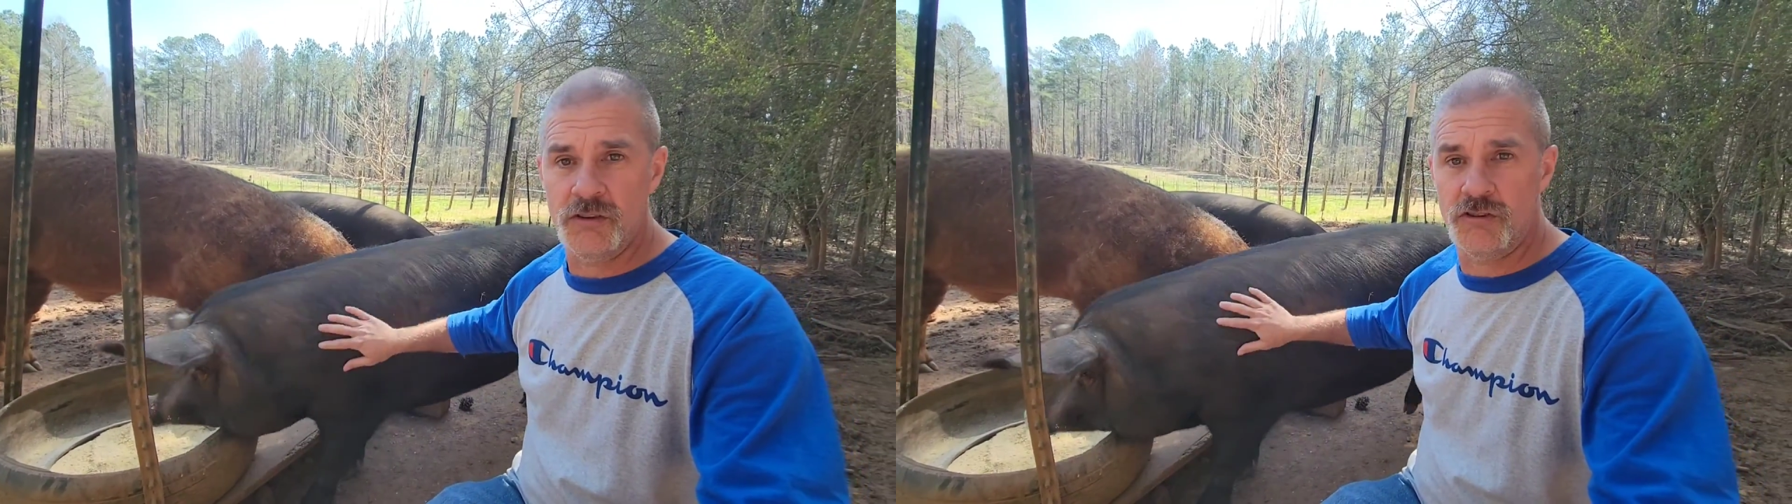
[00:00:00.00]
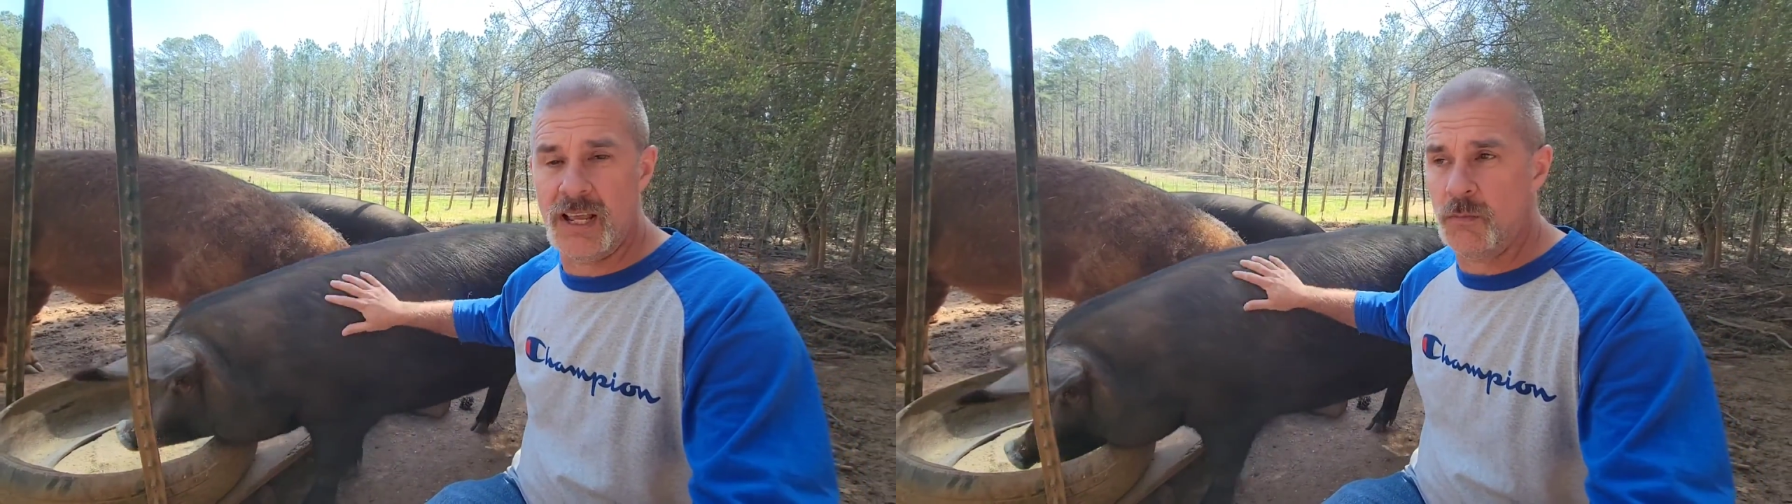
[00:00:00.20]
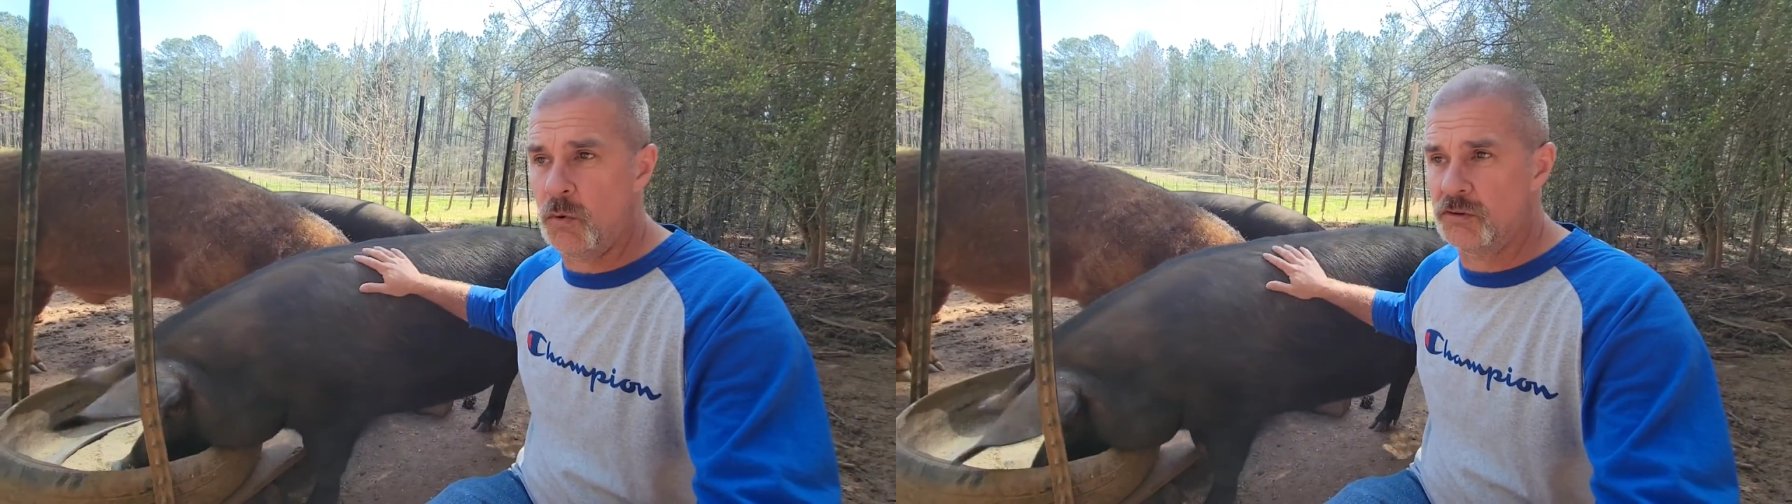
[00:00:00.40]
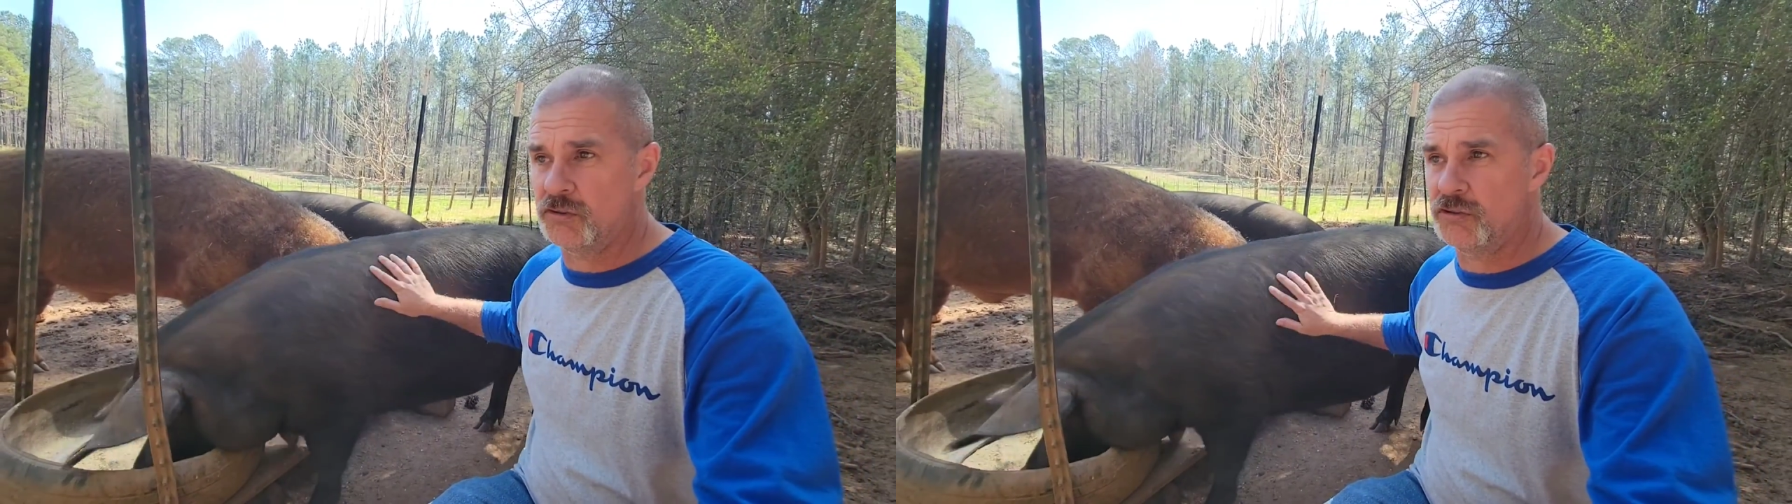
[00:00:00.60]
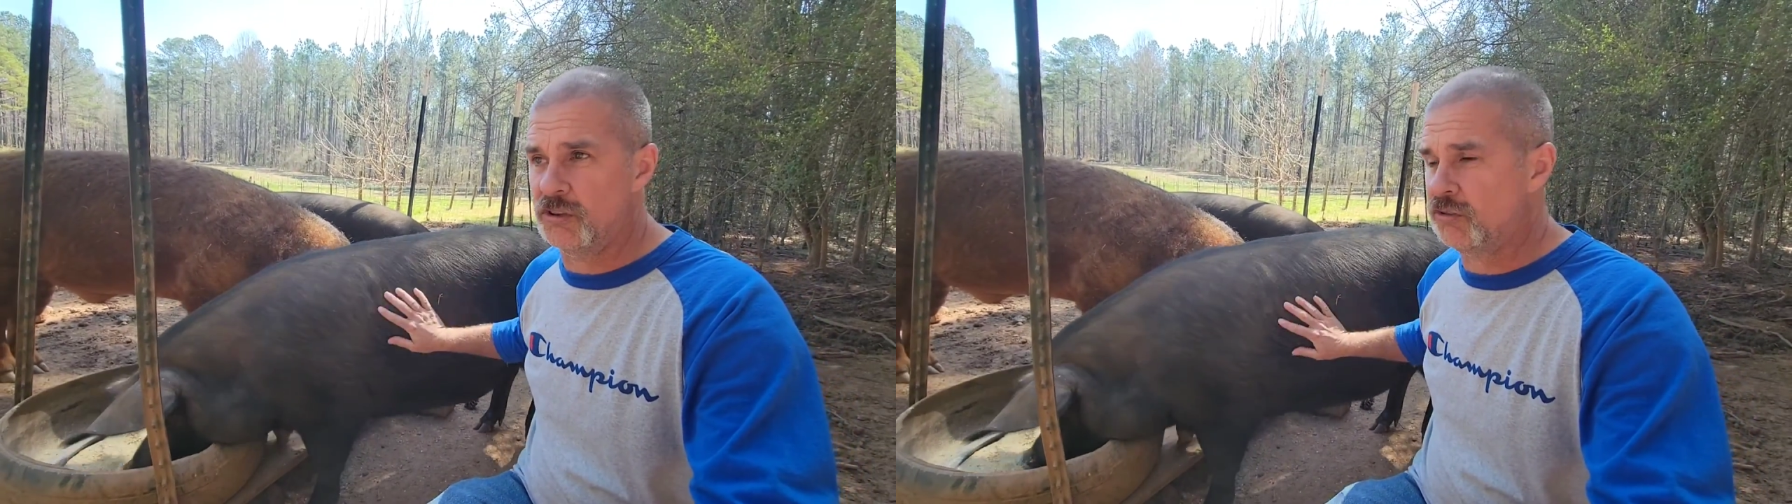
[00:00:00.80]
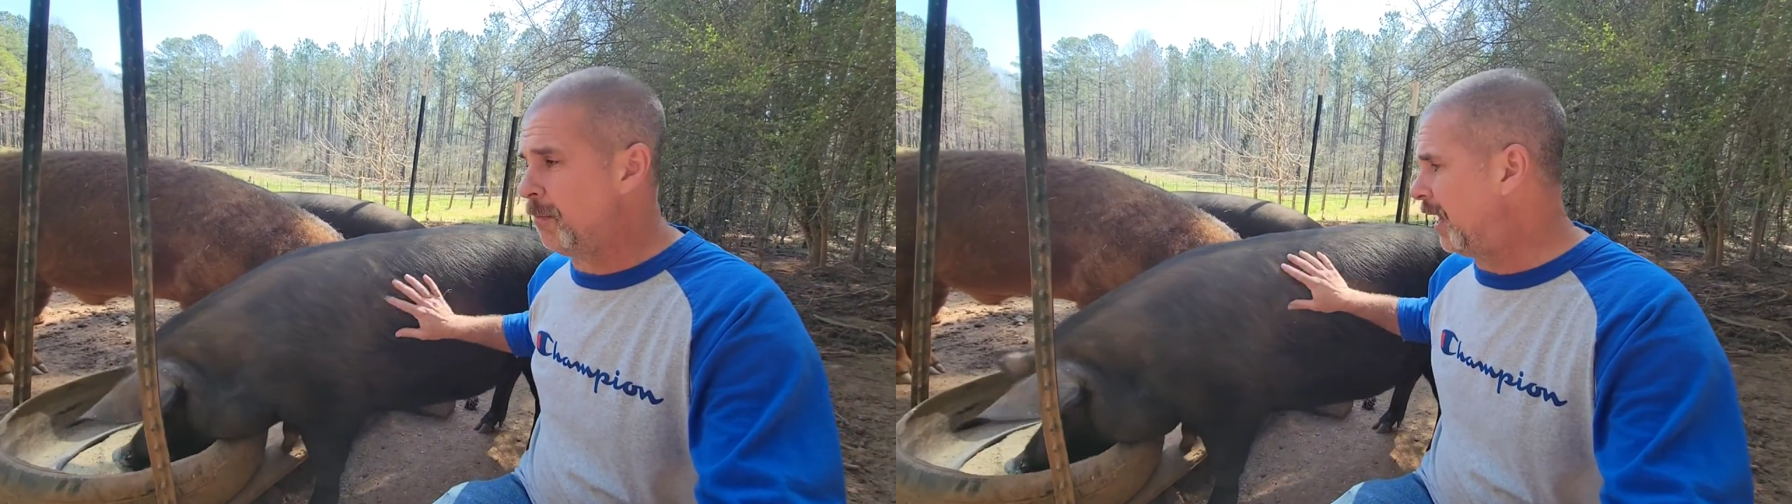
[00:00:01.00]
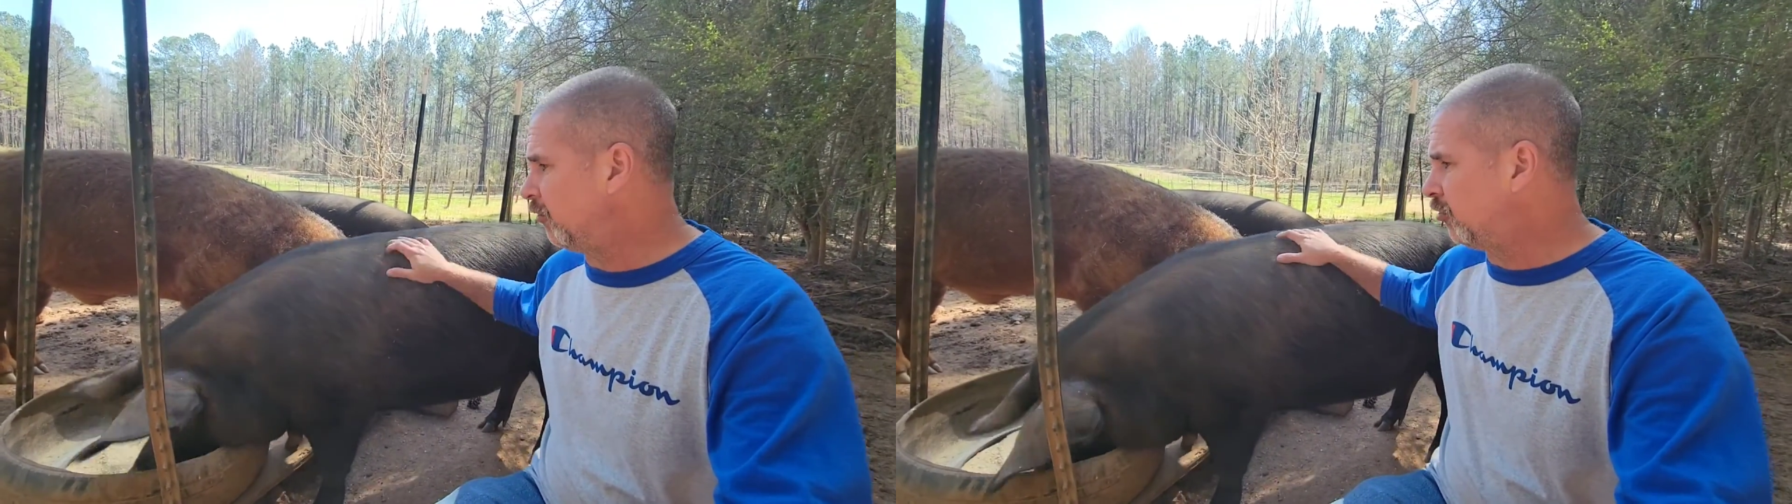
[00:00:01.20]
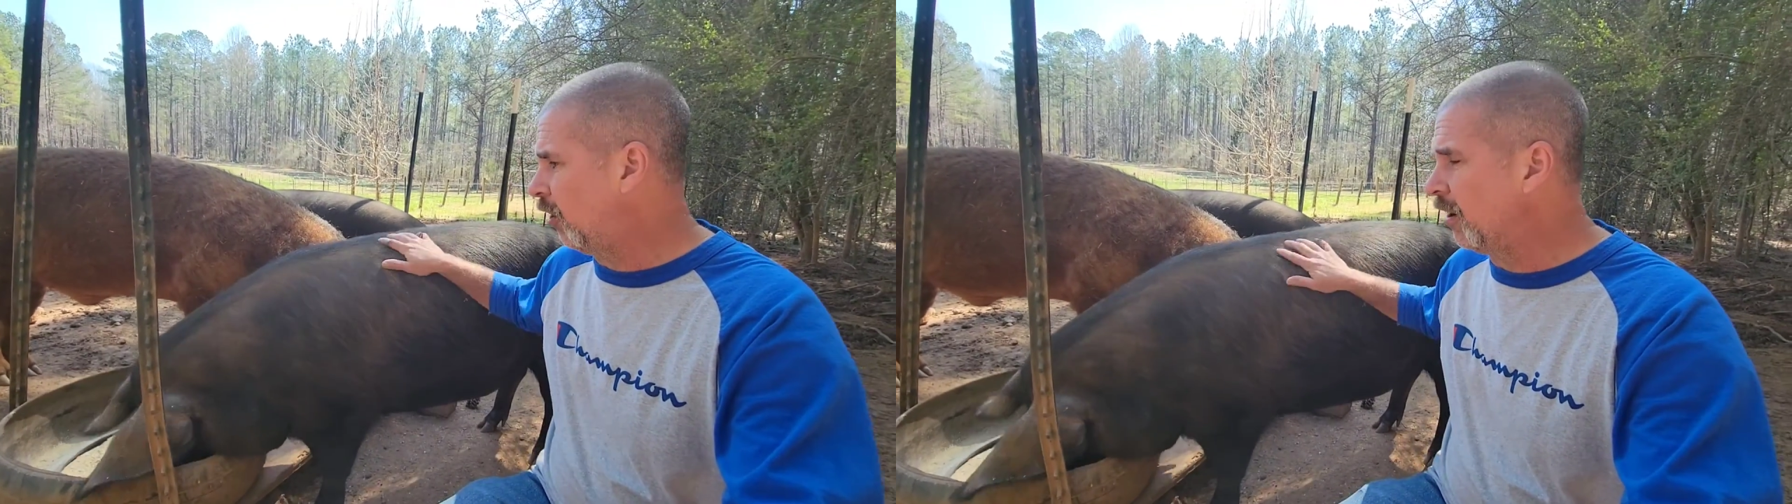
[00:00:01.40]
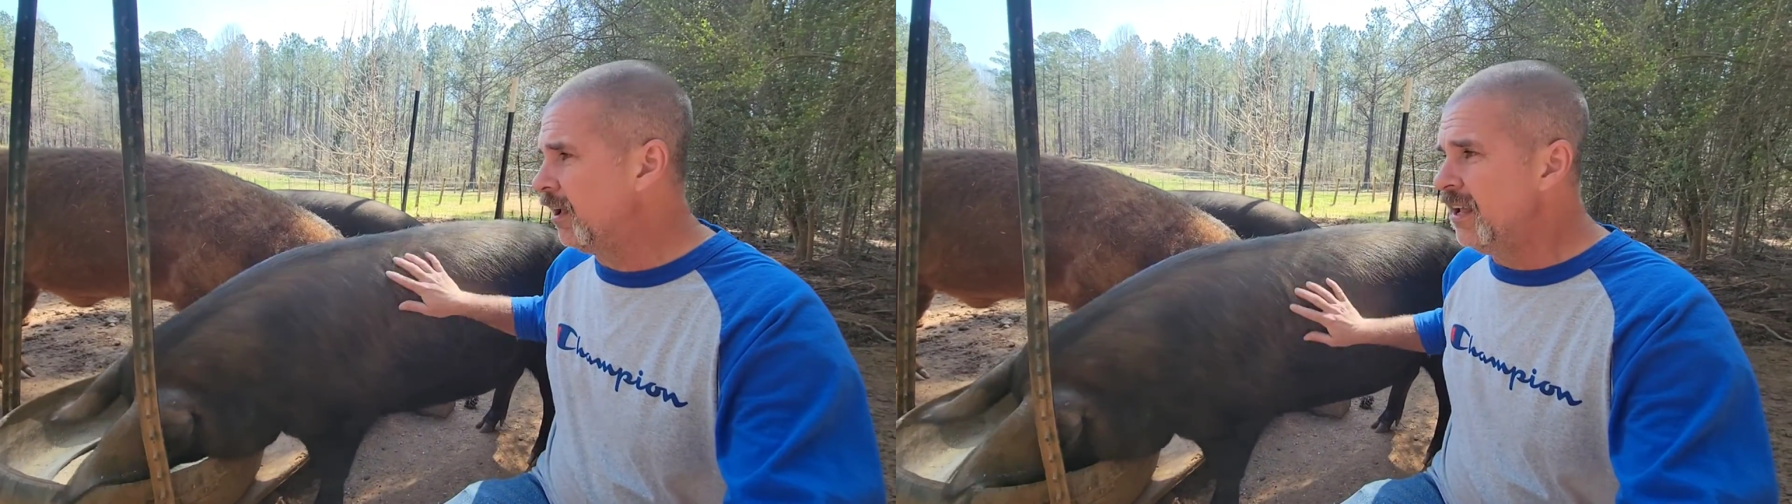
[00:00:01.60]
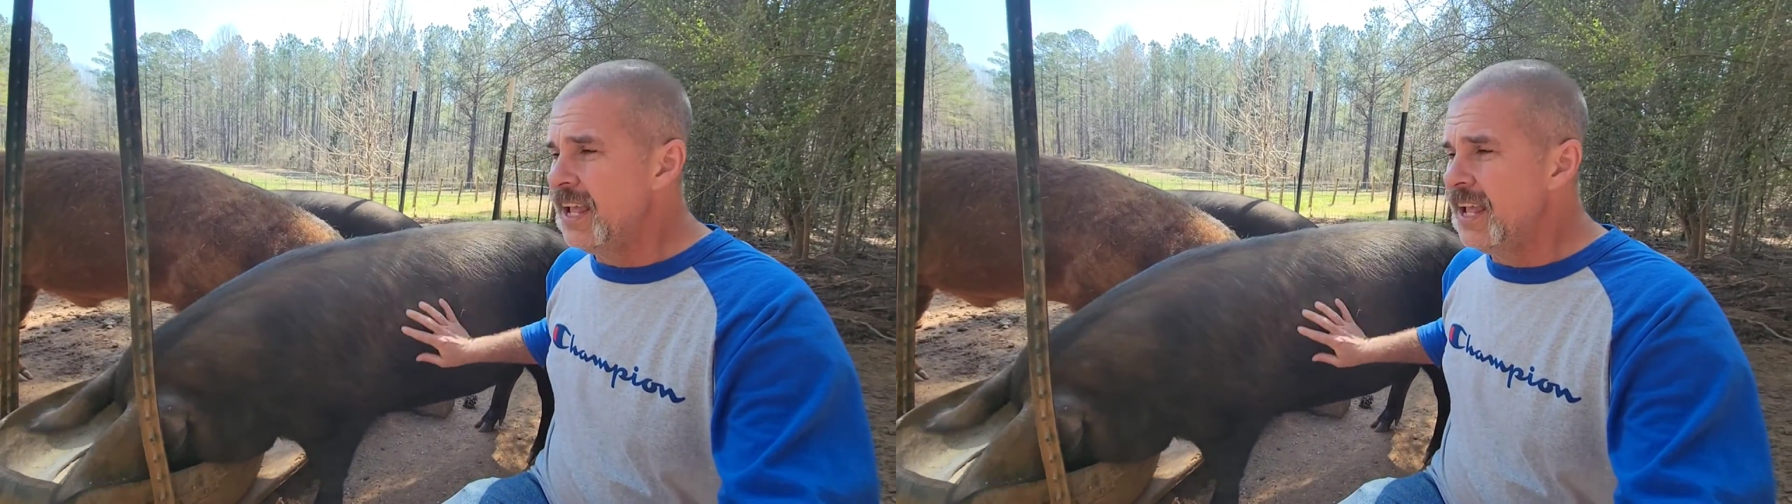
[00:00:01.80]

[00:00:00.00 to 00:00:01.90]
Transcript: Shed Wars is just about to start,